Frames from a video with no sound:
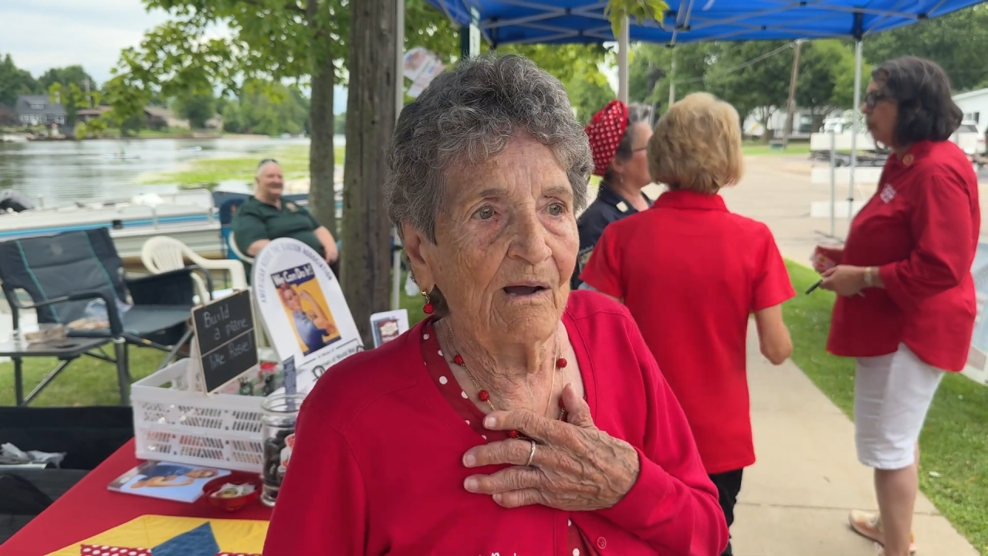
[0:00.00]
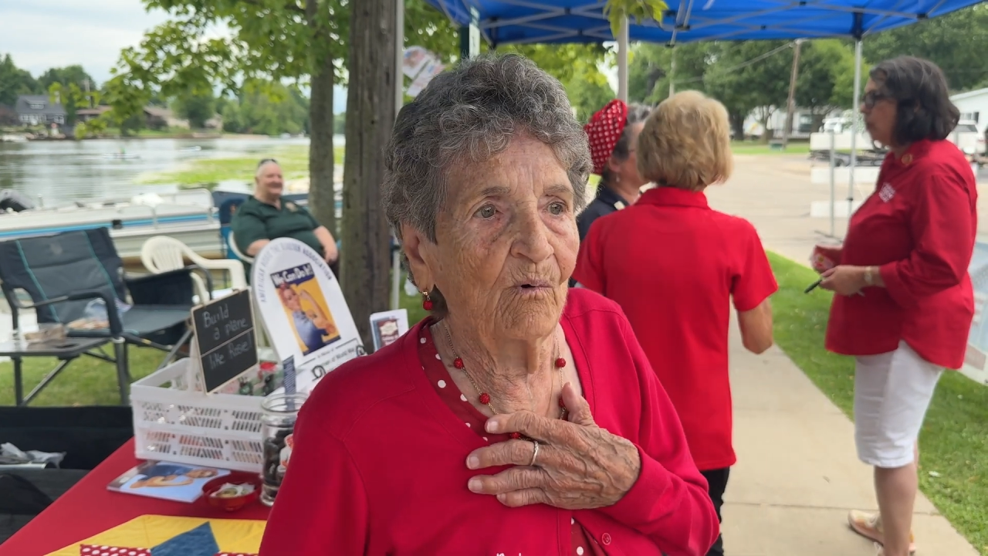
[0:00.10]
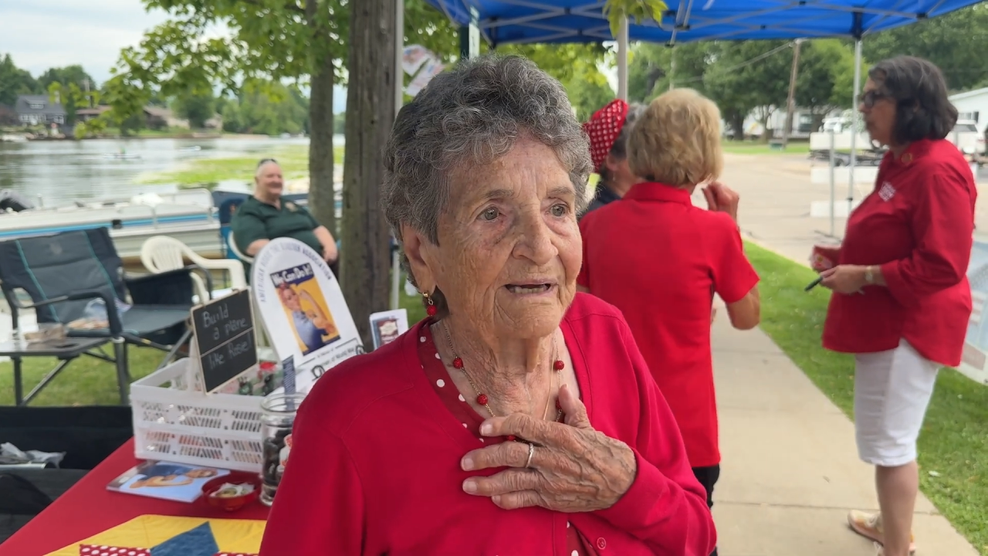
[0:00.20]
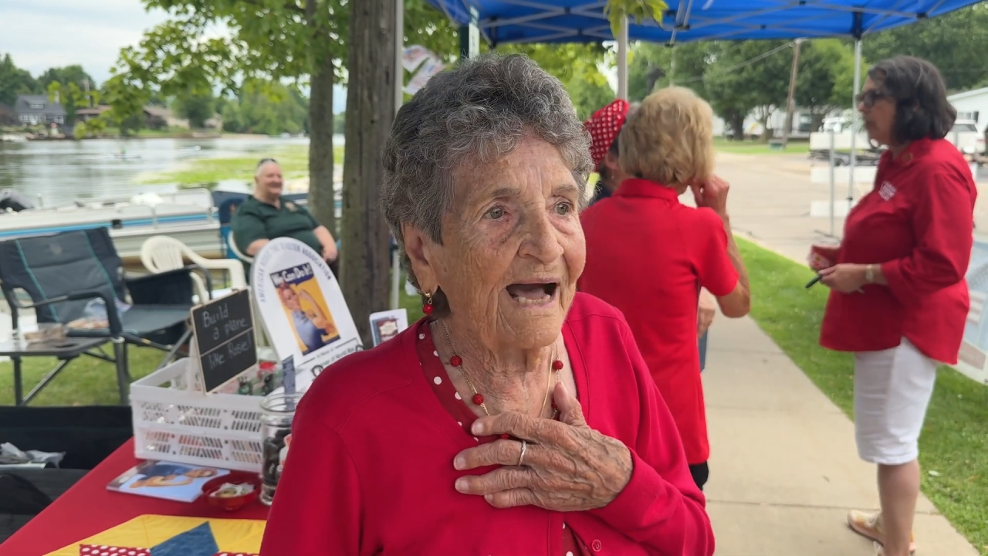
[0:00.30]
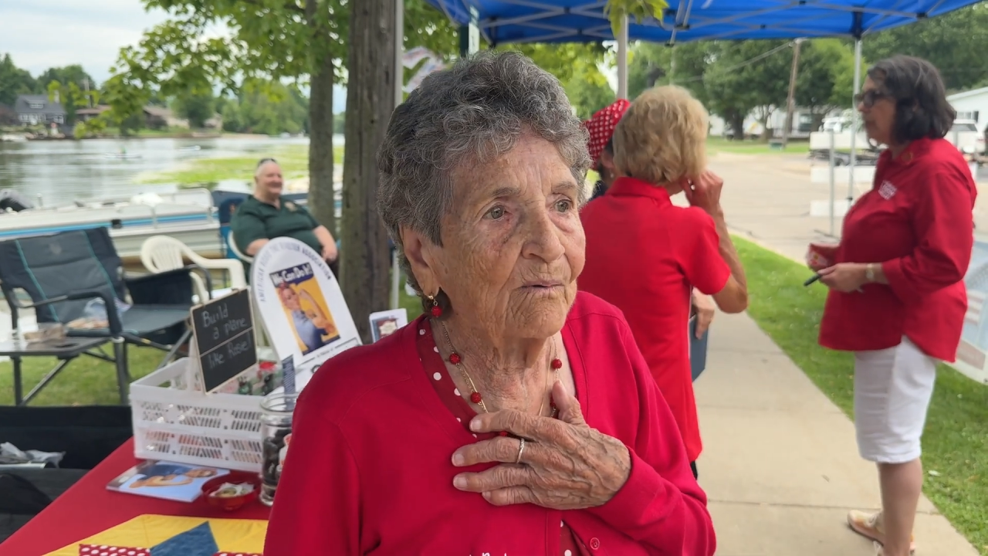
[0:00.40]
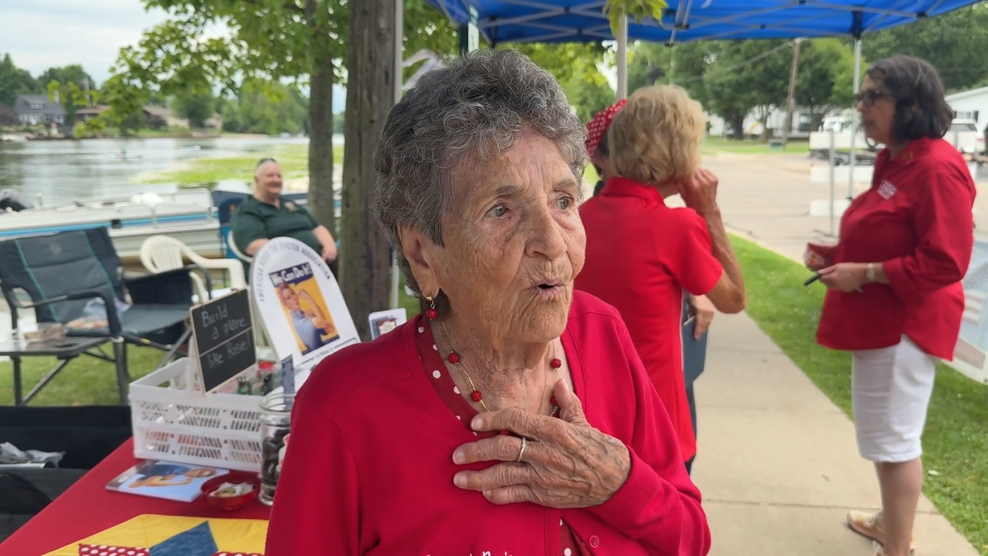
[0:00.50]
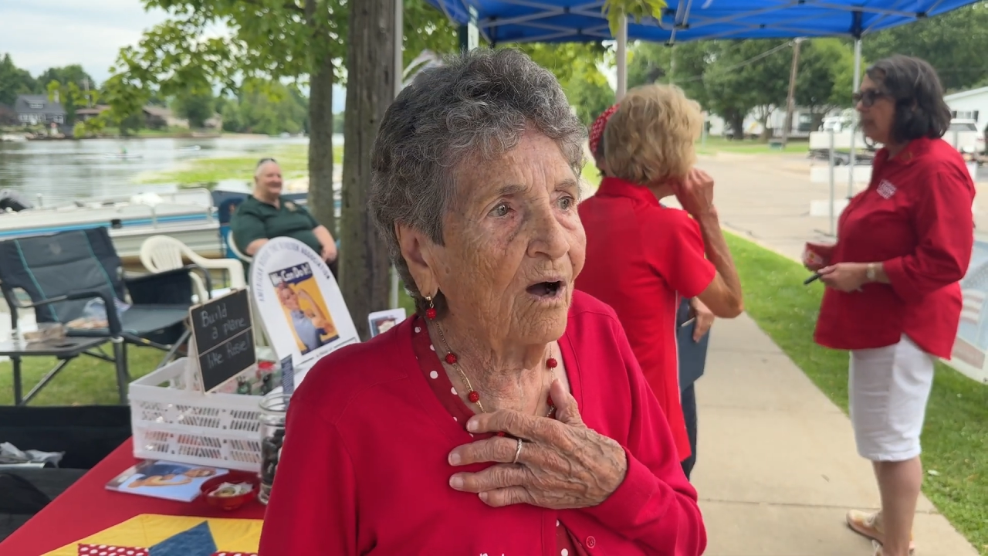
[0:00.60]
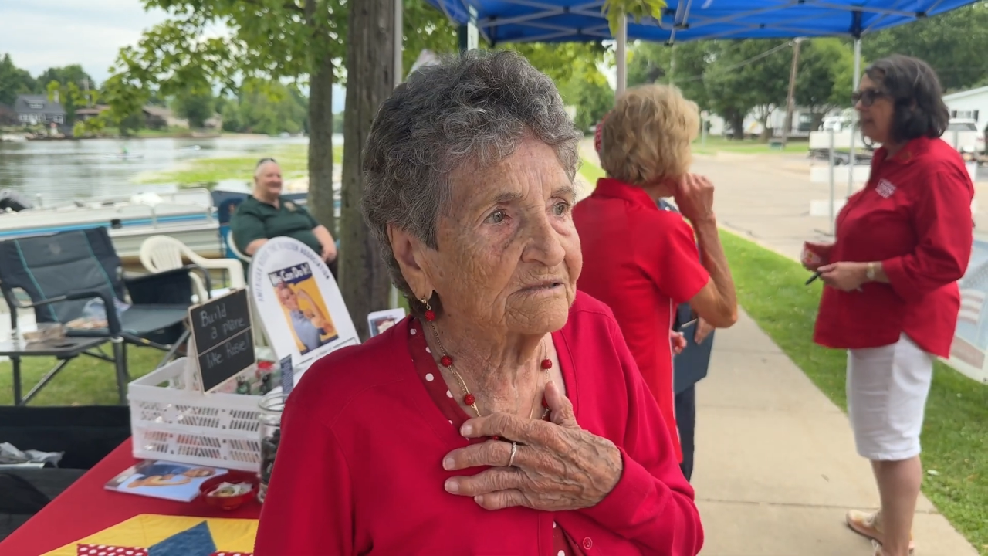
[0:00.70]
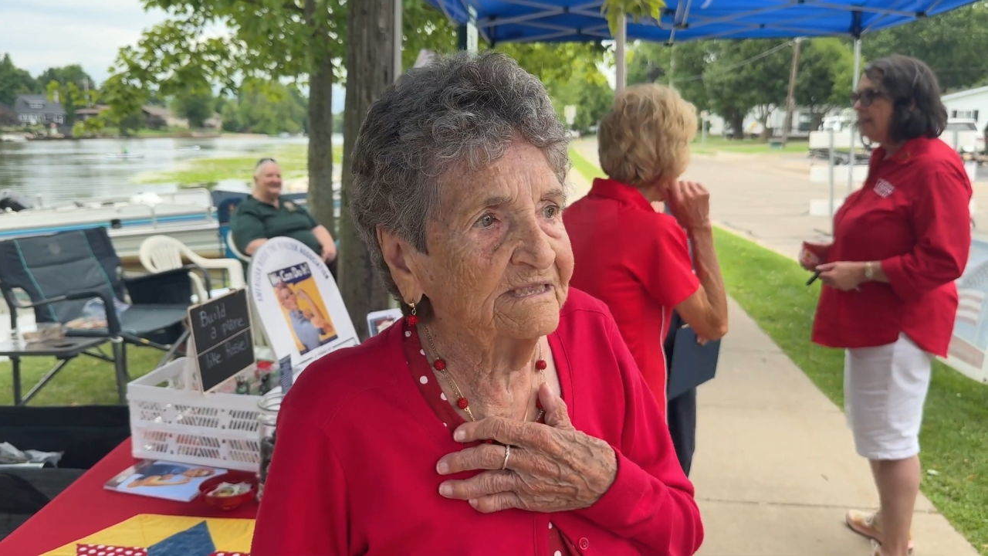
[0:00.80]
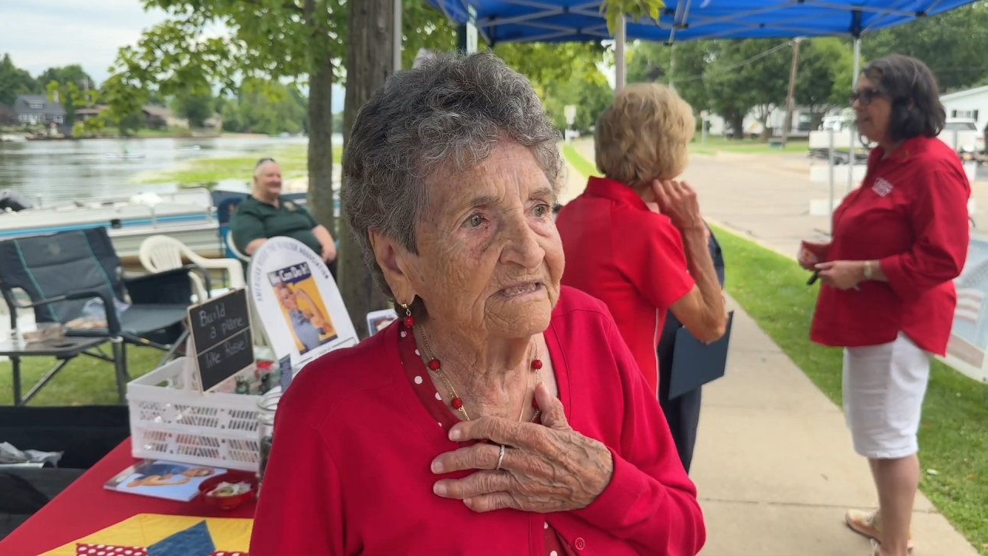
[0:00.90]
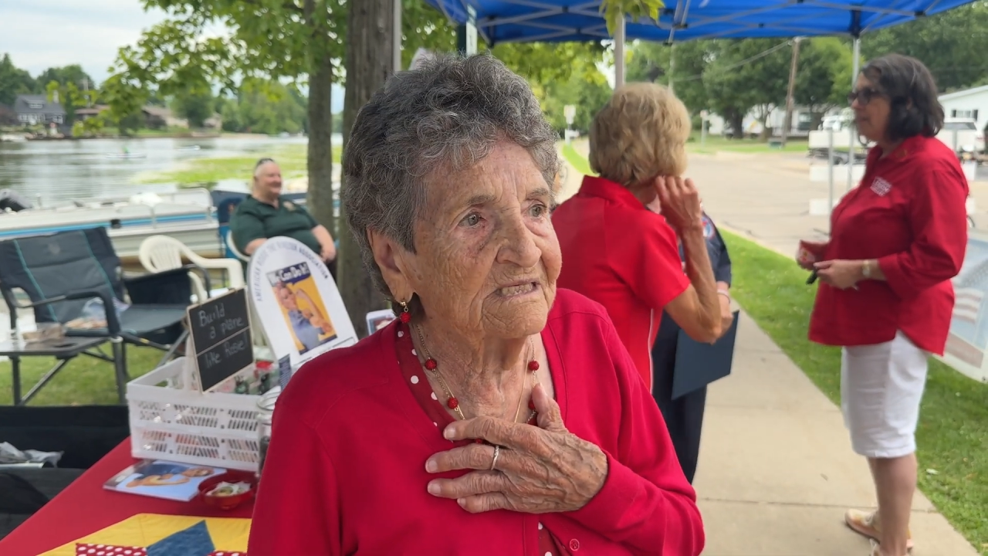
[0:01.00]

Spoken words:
And when I walked